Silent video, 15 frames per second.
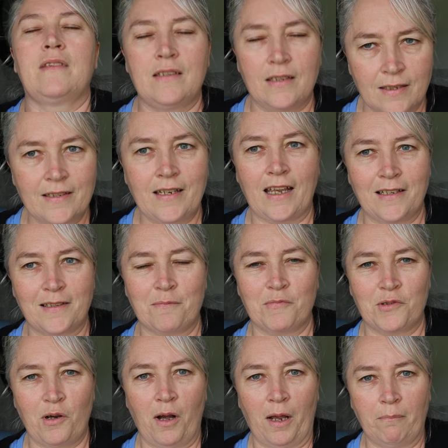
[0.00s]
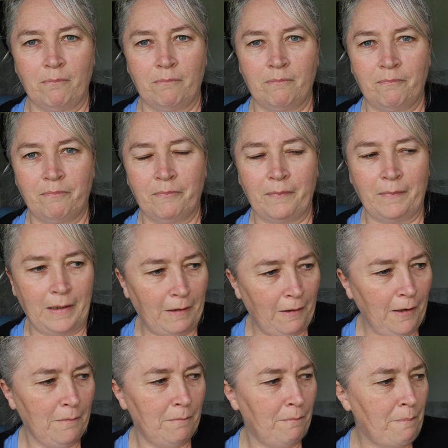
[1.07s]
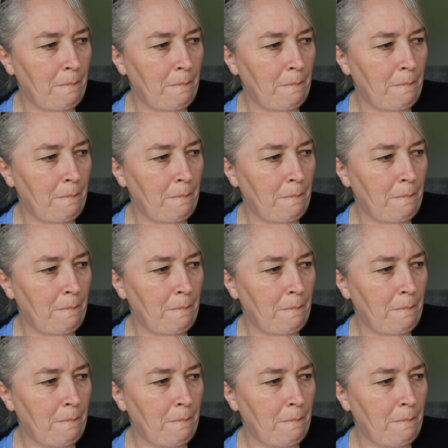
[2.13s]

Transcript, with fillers: just take some time, you know?